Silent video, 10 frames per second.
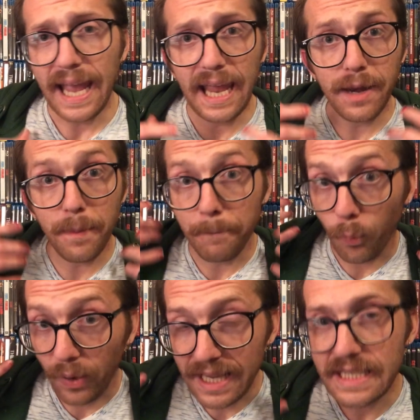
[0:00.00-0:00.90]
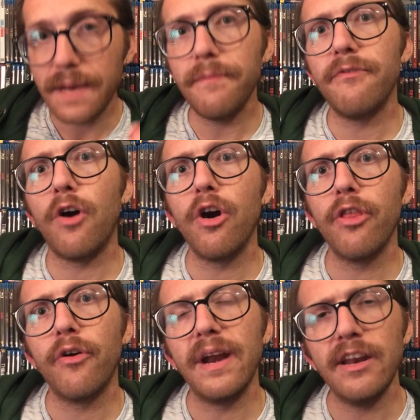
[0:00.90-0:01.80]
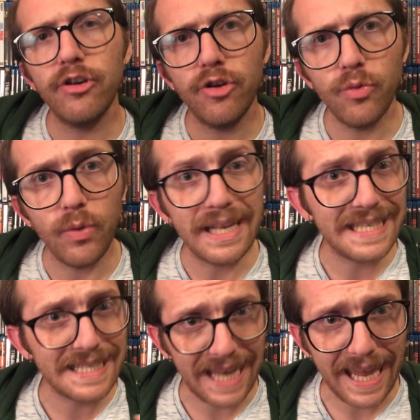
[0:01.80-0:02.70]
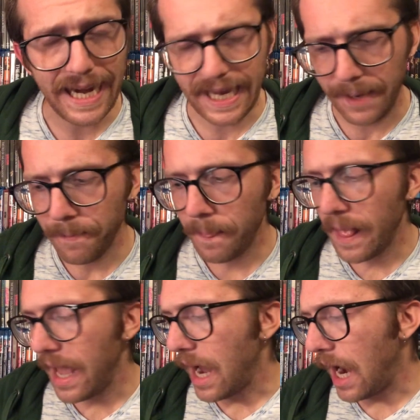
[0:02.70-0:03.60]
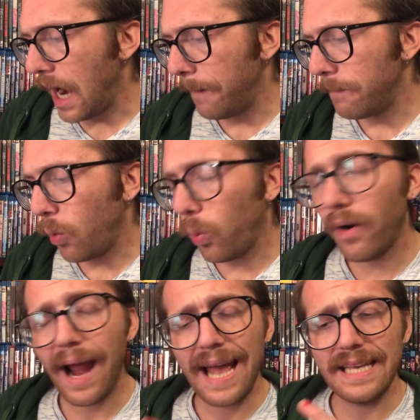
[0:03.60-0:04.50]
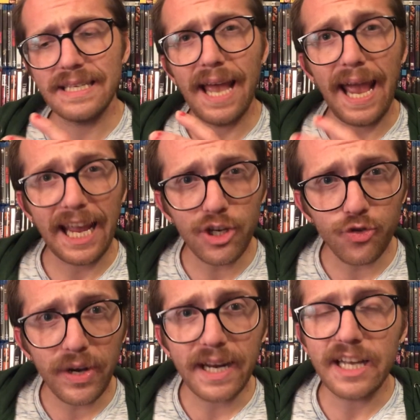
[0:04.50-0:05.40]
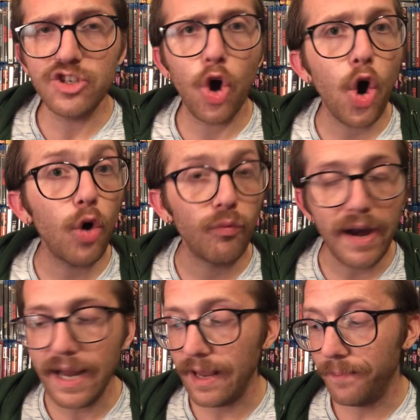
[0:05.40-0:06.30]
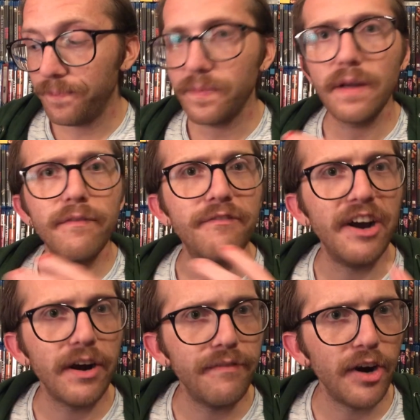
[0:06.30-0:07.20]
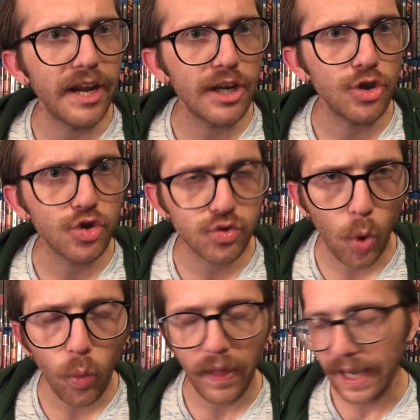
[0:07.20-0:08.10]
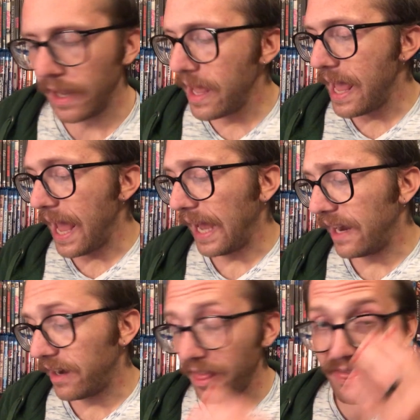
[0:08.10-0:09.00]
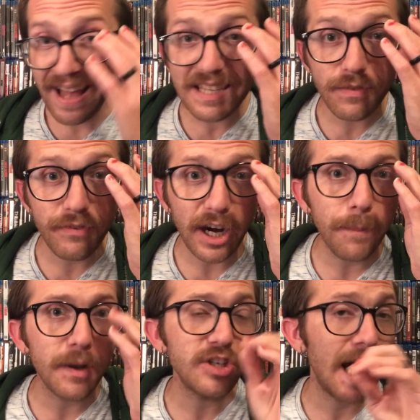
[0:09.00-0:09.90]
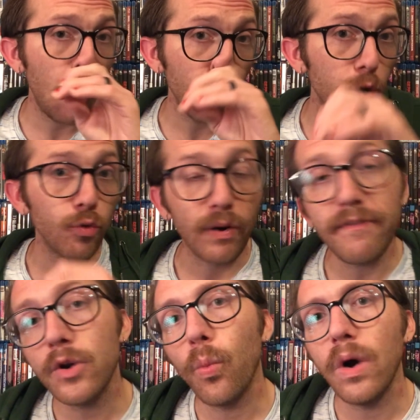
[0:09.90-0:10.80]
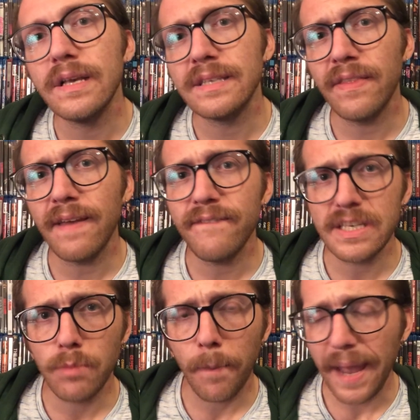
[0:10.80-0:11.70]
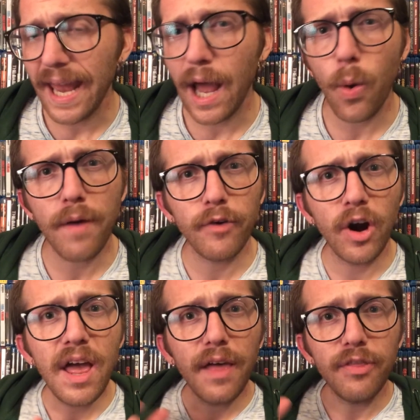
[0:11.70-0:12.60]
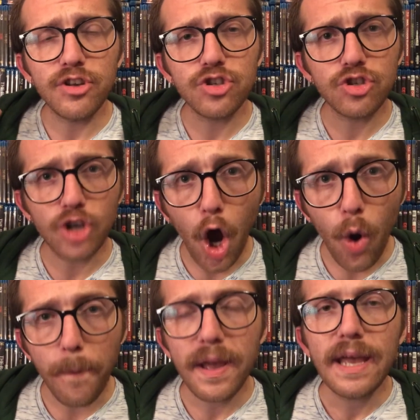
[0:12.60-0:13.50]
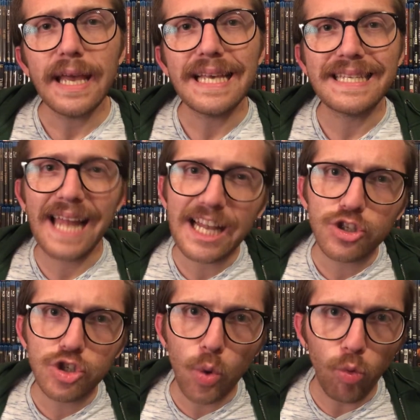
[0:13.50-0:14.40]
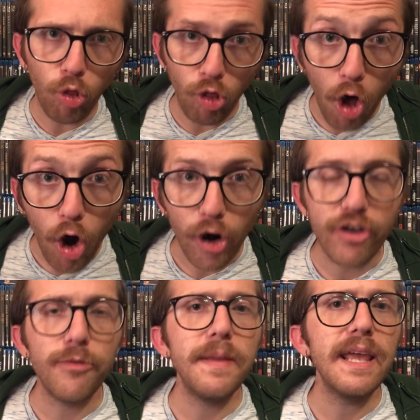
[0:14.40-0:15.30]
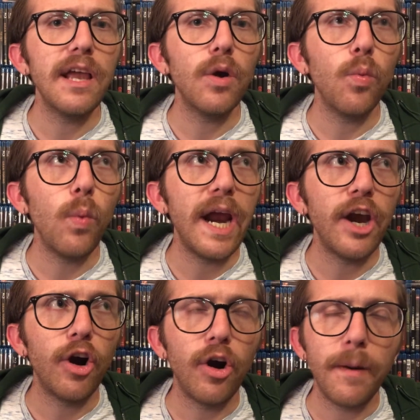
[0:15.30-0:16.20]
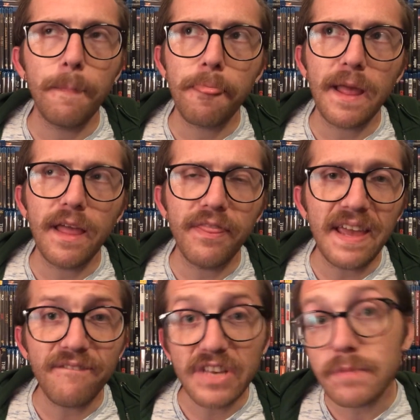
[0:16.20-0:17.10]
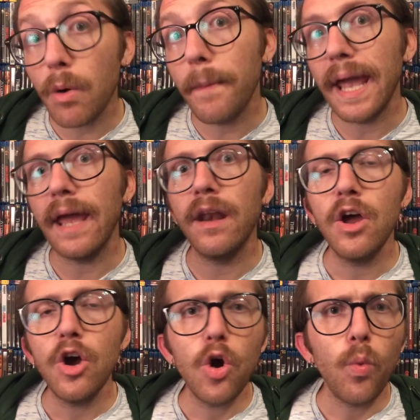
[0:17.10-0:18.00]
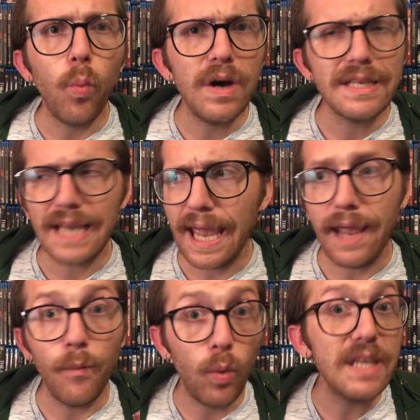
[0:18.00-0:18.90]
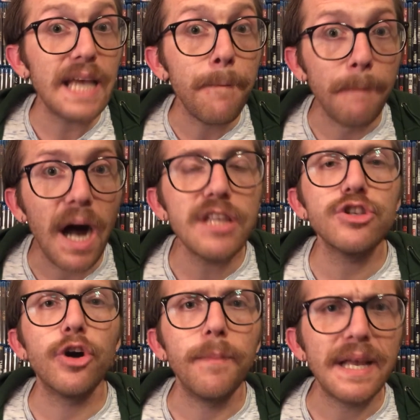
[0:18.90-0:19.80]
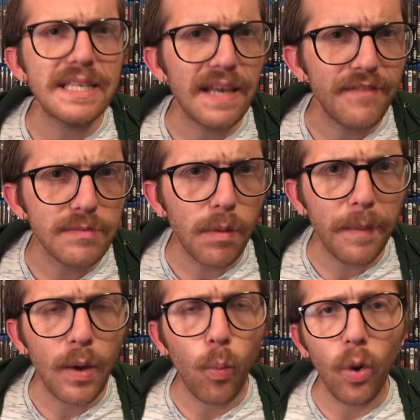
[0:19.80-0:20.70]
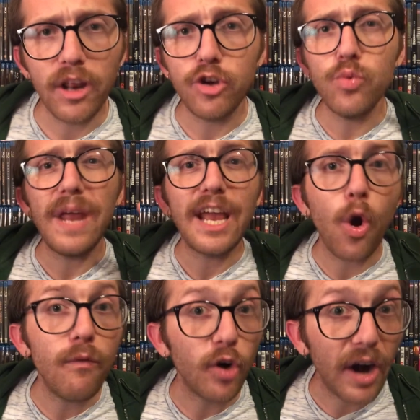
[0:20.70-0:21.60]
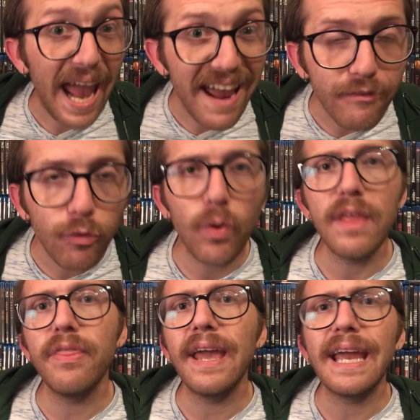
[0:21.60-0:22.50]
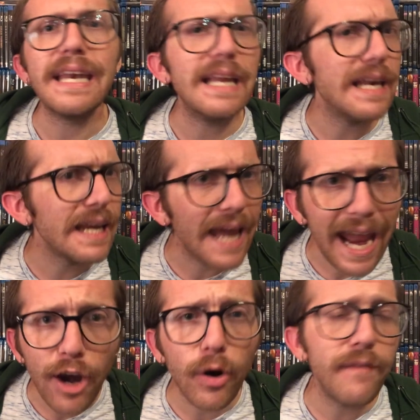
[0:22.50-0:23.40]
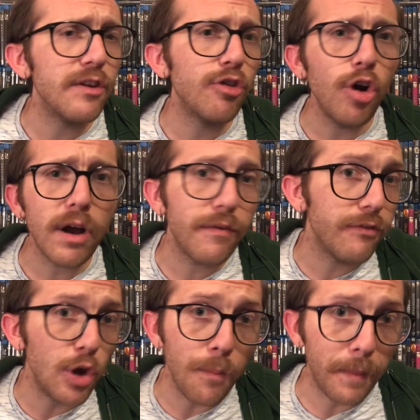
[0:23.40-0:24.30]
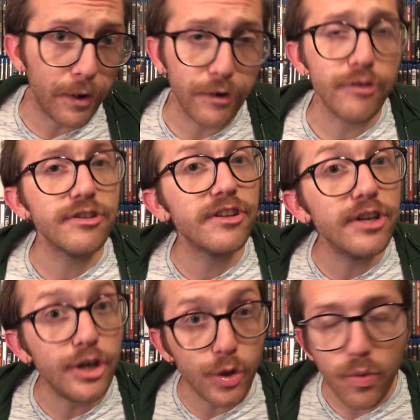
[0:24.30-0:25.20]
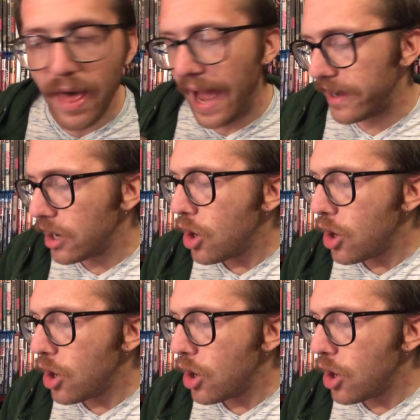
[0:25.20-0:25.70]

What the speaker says: It brings him farther into insanity. Whereas Adrian is already very, very controlling. And that's very much how Griffin was in The Invisible Man. However, the scope is not so large, being where The Invisible Man was a monster because the Invisible Man wanted to take over everything and didn't care if it took a few murders to do that.